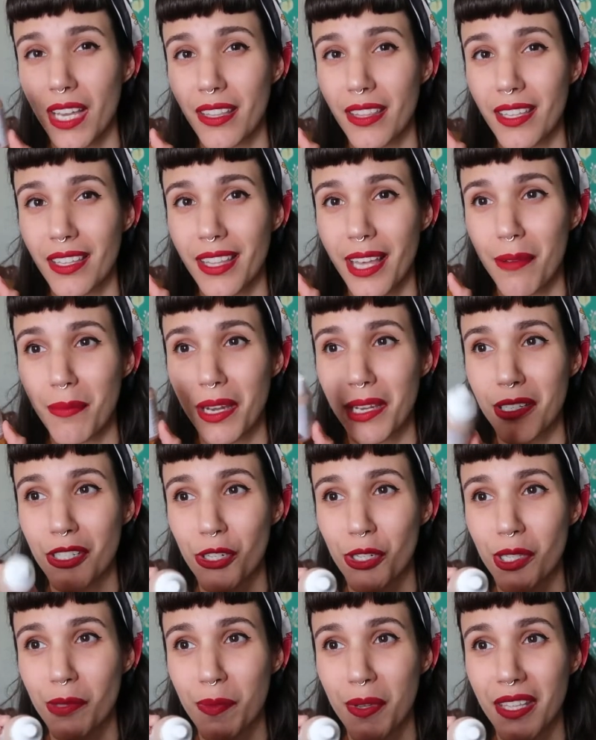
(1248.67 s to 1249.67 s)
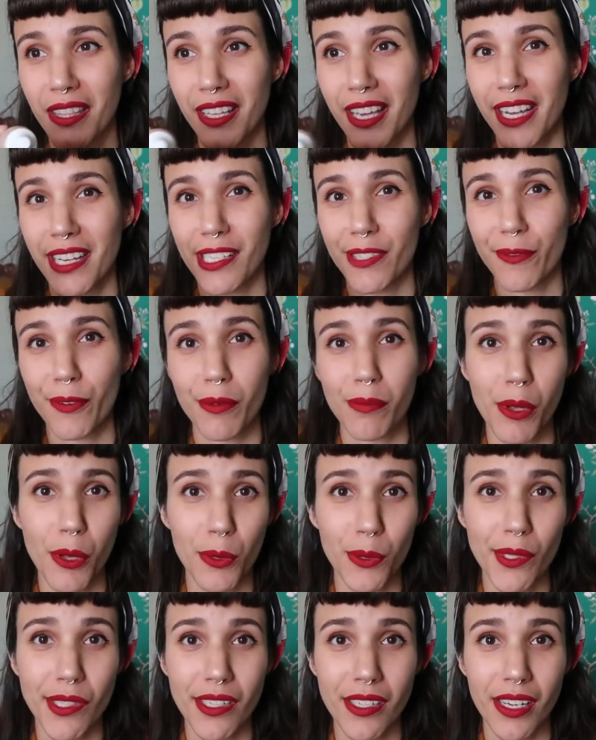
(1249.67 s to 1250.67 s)
I think that might just be the case for
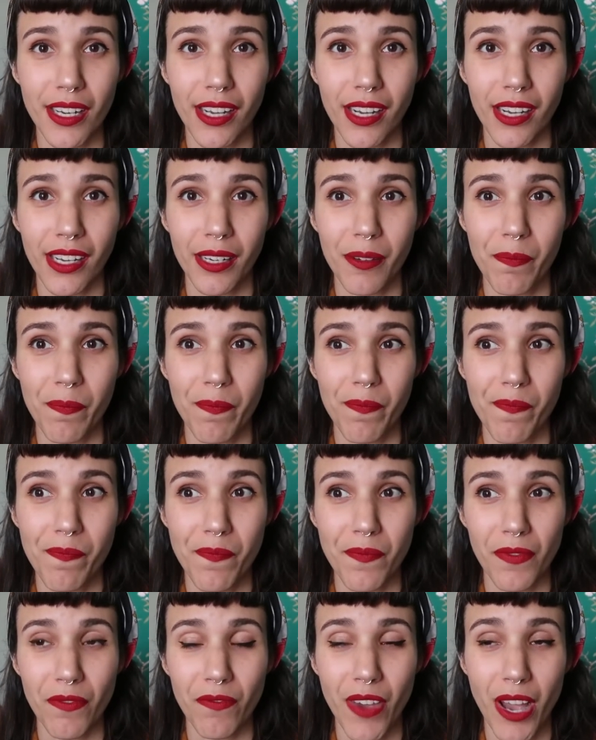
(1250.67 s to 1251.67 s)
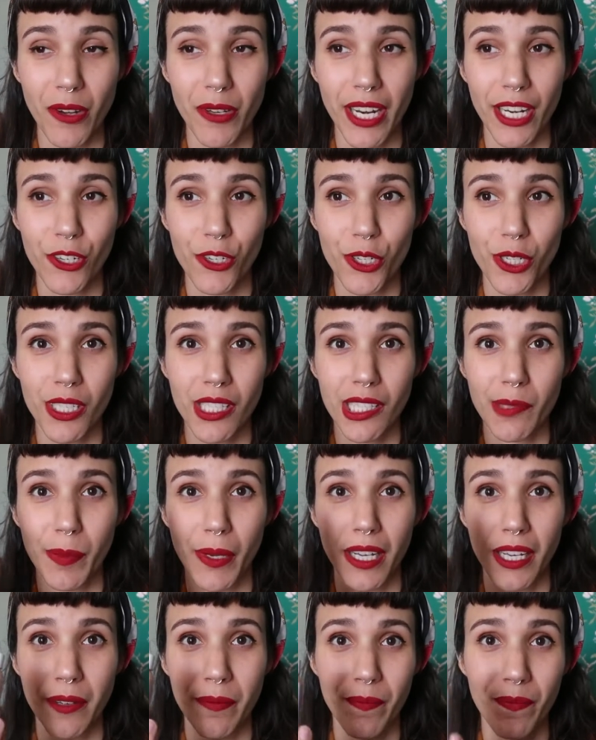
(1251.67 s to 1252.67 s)
most uh, foundations,
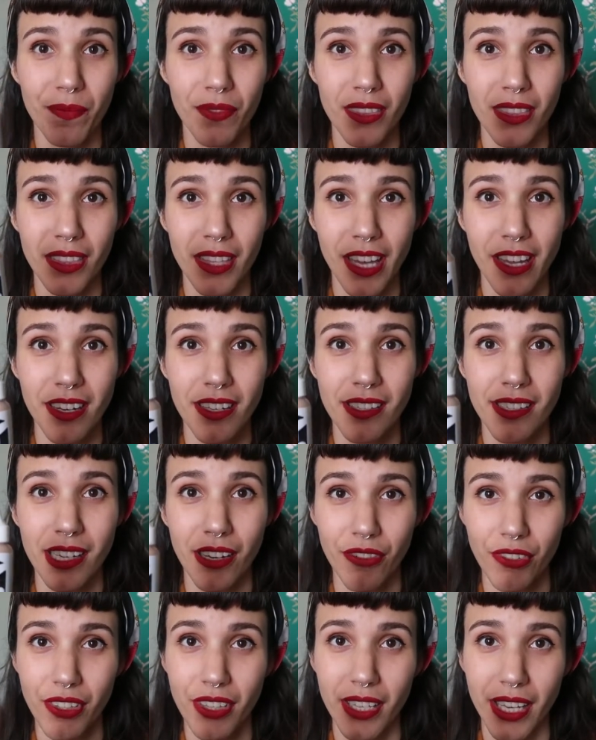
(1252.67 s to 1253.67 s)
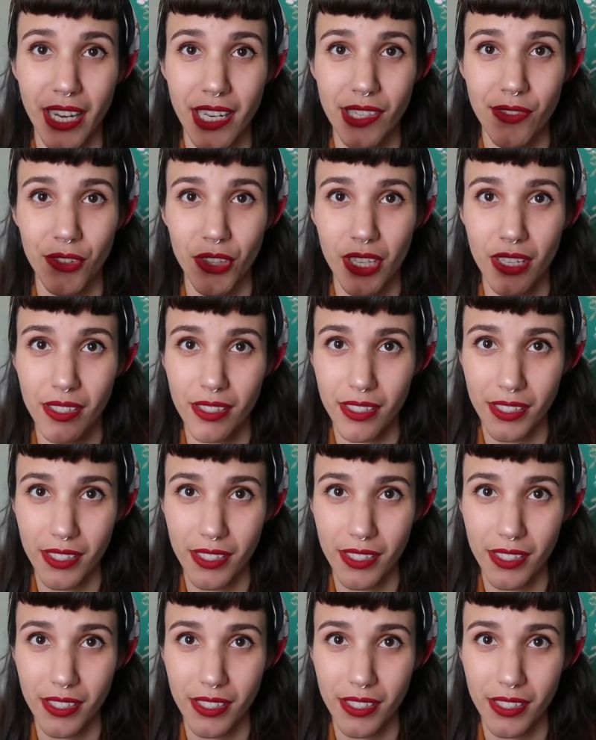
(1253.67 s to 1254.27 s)
but that is definitely the case for this.